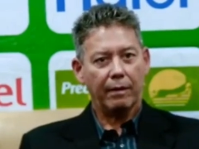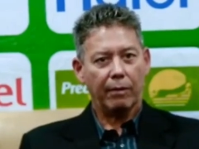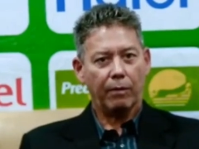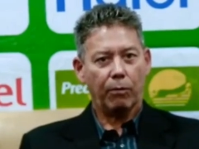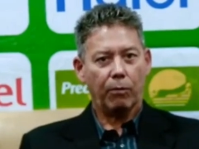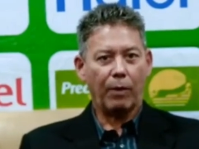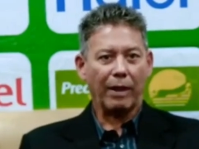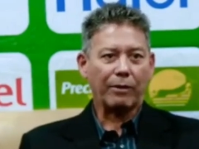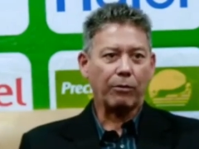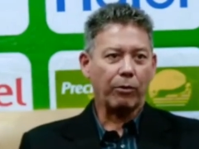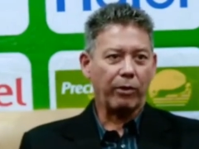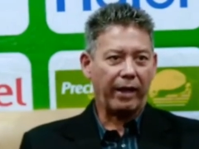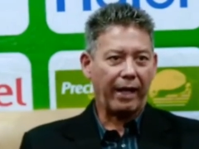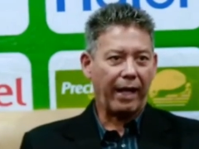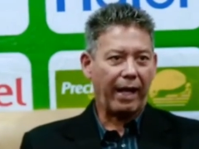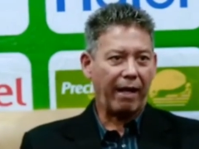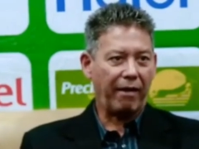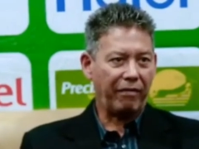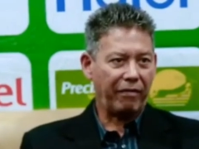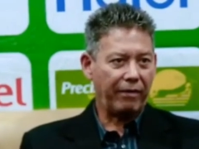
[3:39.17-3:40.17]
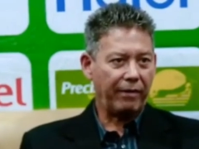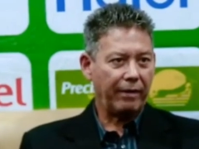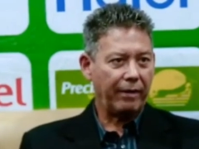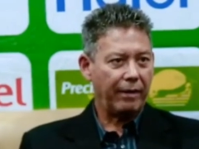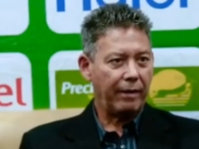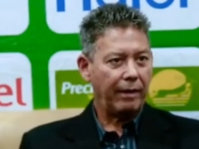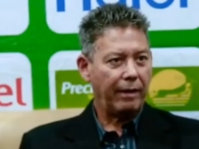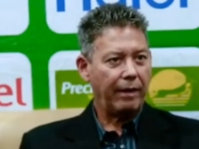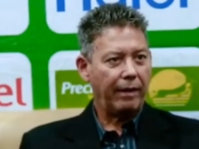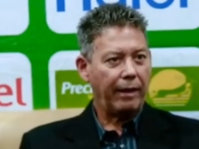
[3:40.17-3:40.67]
what we have
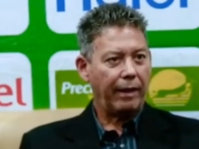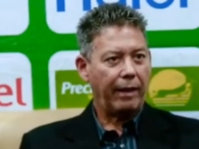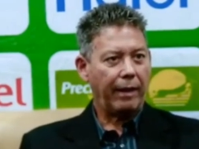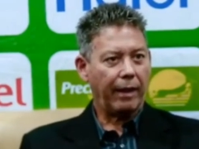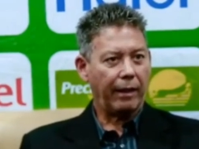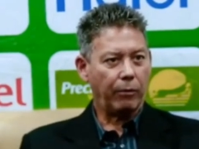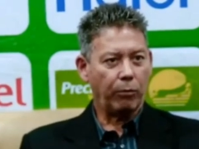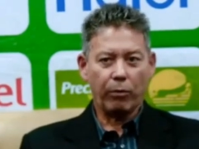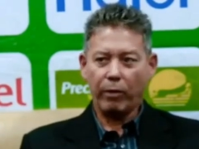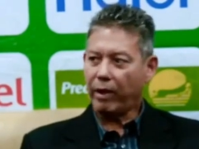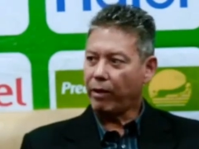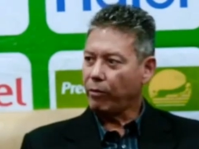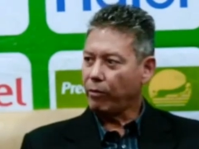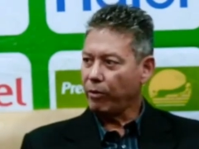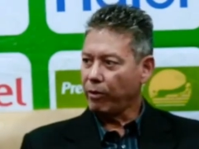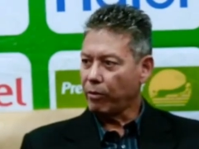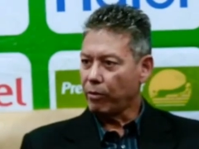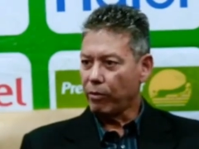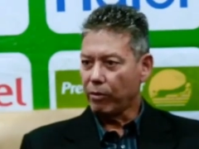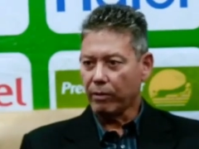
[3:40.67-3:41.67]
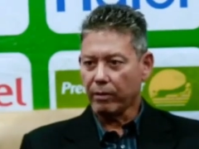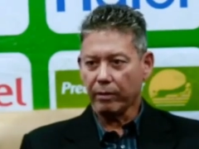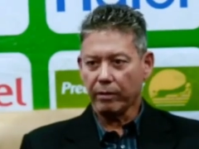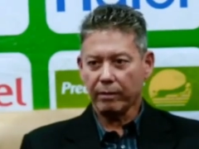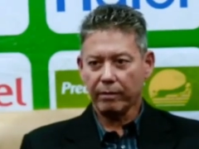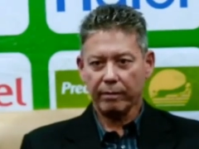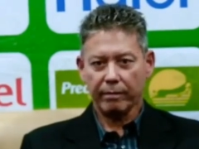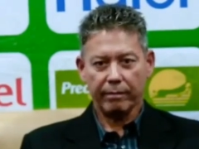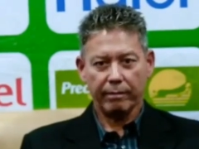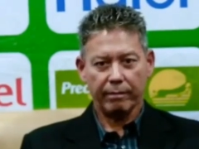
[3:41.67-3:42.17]
and where we go.
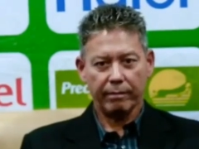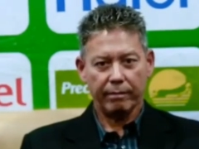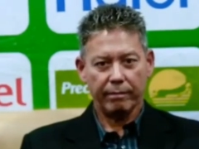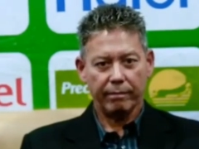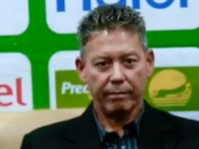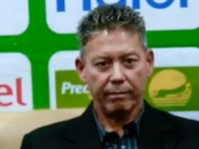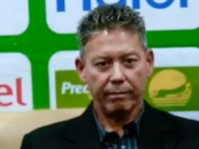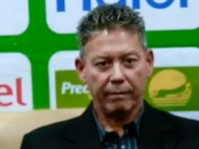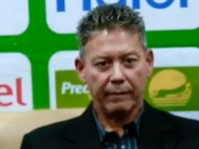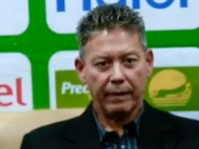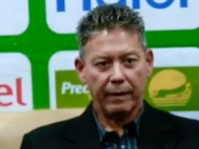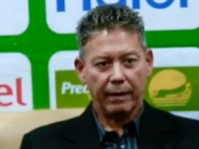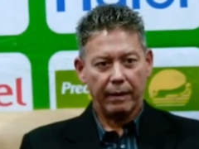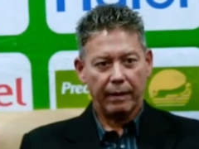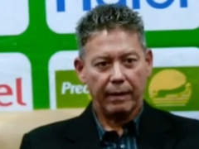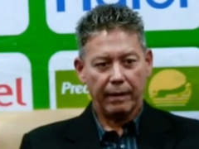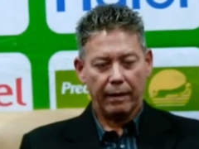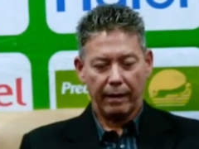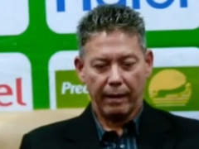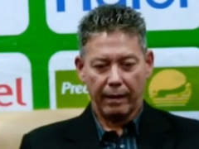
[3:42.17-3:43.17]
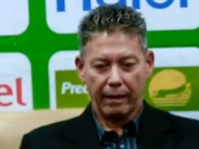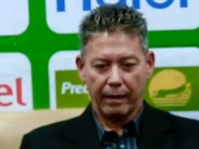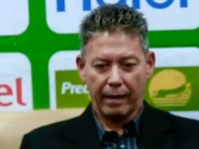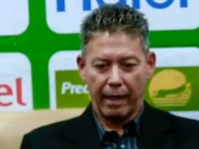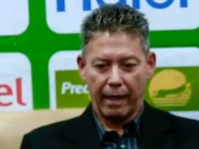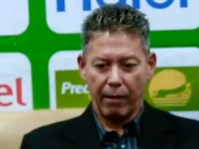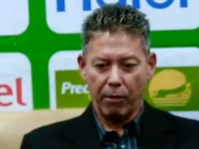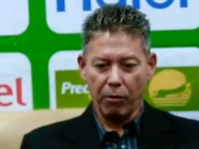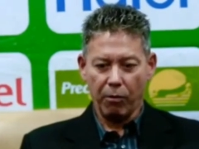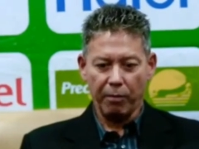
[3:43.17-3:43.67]
And
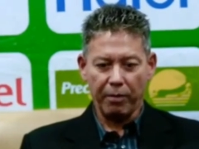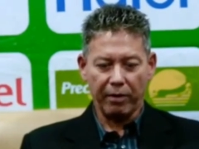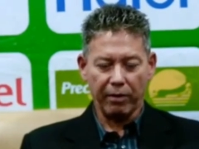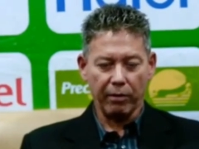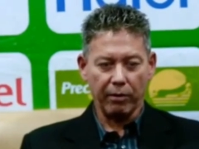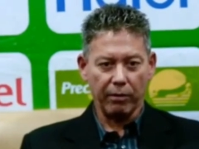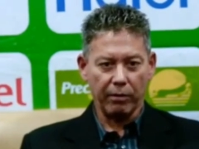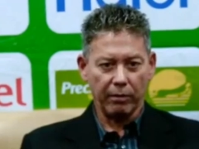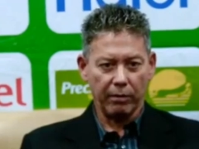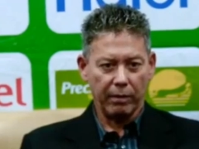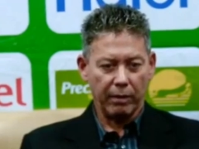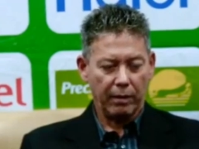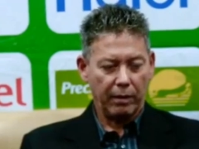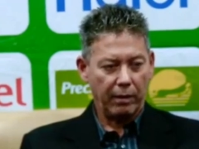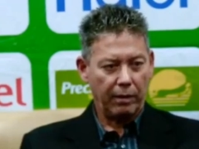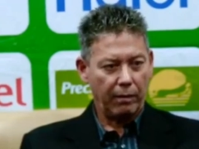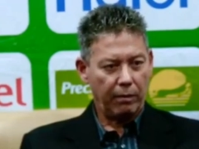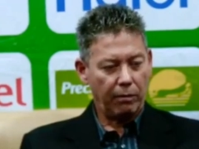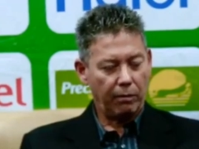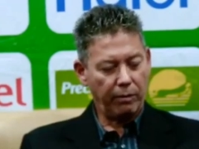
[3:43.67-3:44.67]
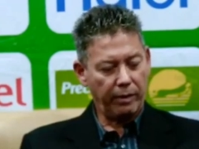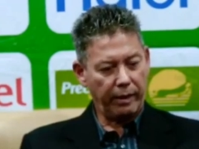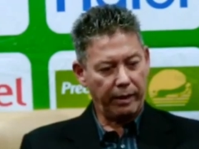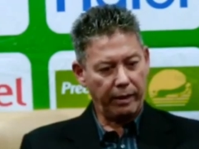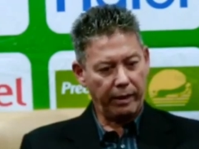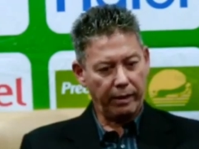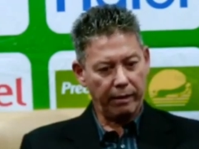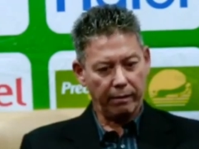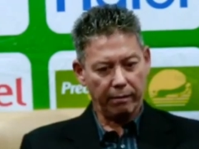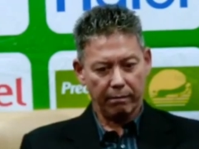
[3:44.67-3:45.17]
I hope so
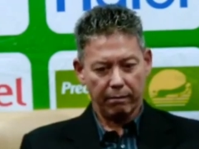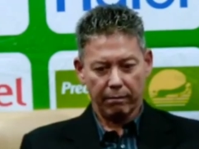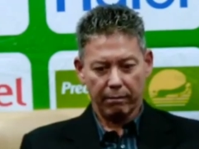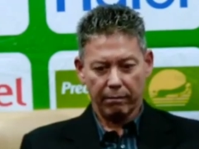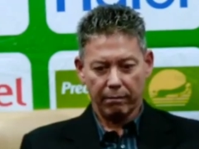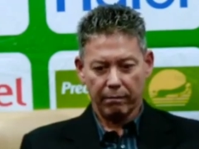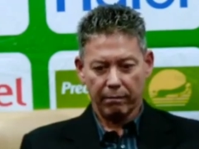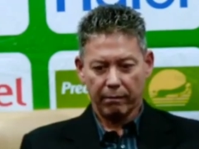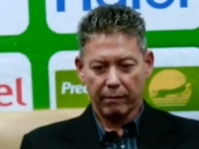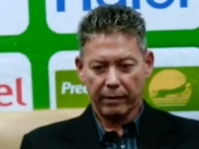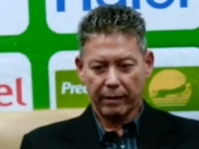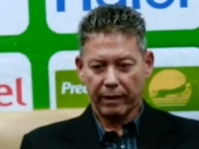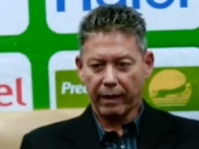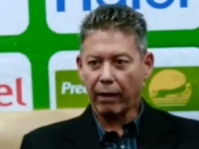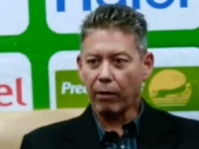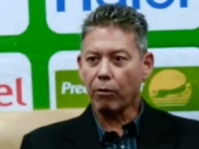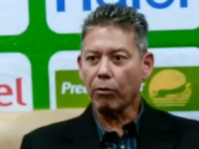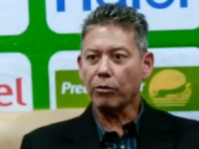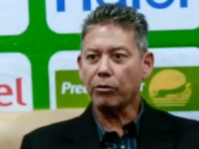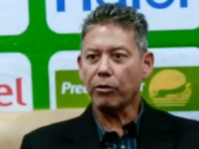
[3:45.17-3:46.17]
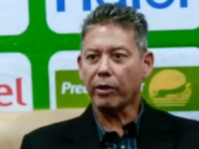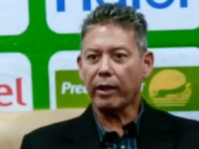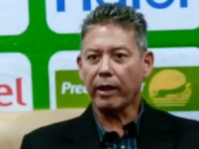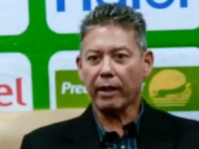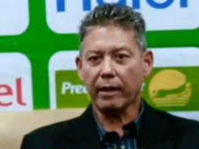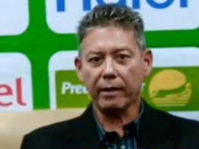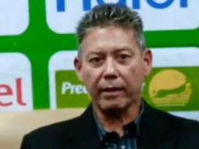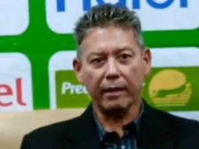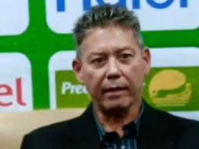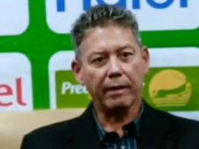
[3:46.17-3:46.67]
we can go
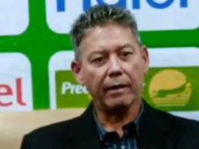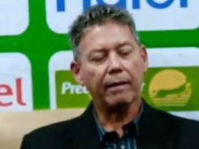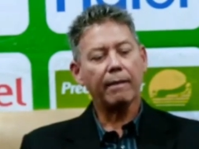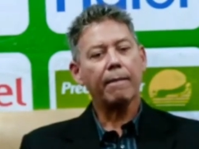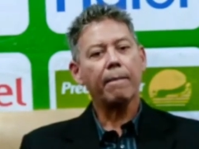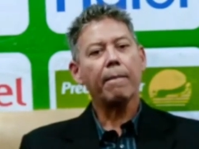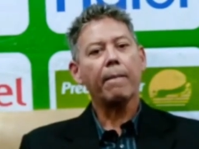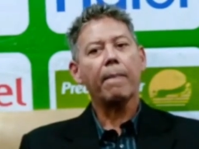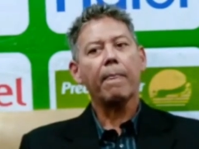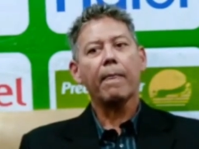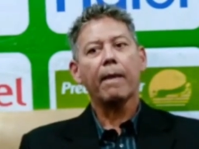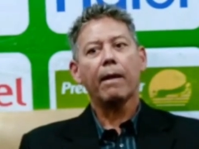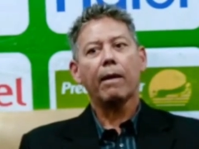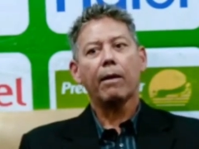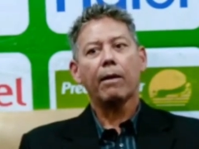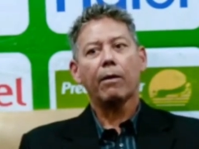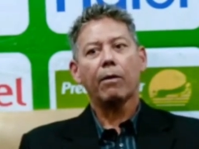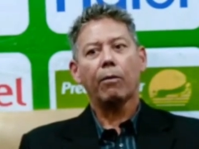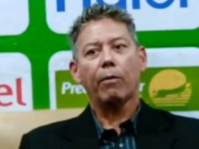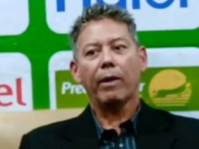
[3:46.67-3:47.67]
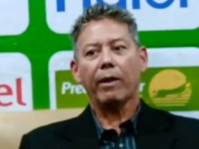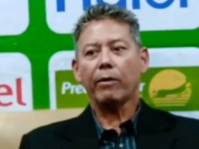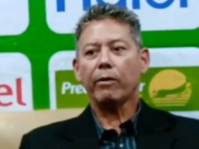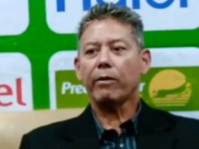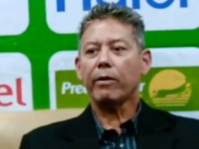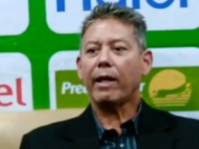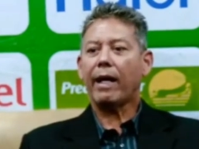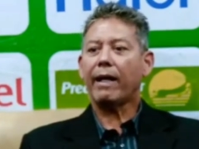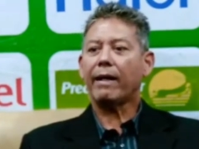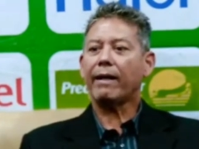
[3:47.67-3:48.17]
together. When
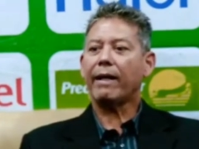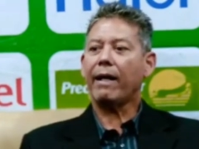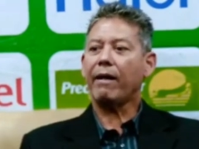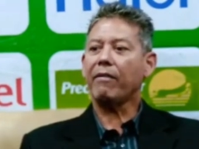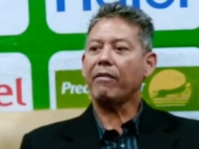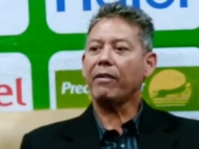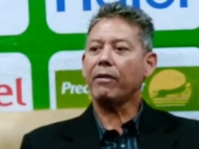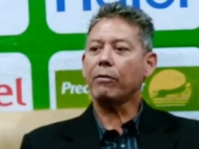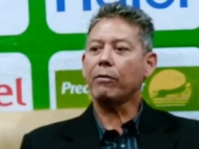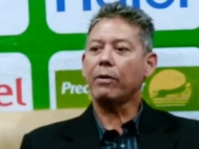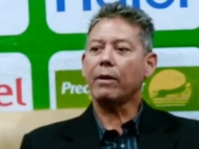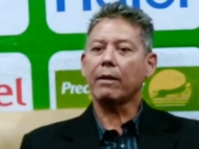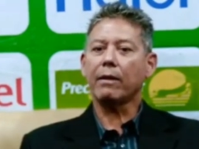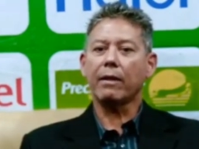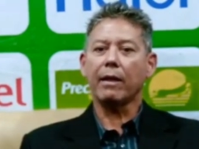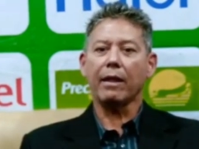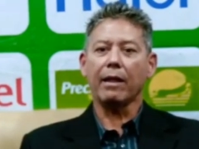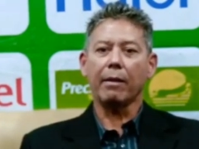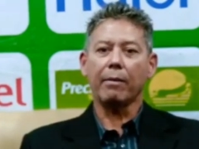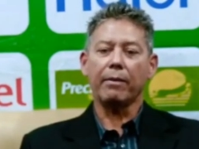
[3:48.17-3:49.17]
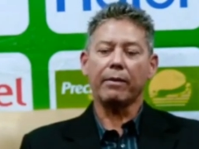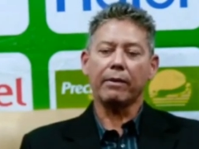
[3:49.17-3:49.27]
you arrive in one club,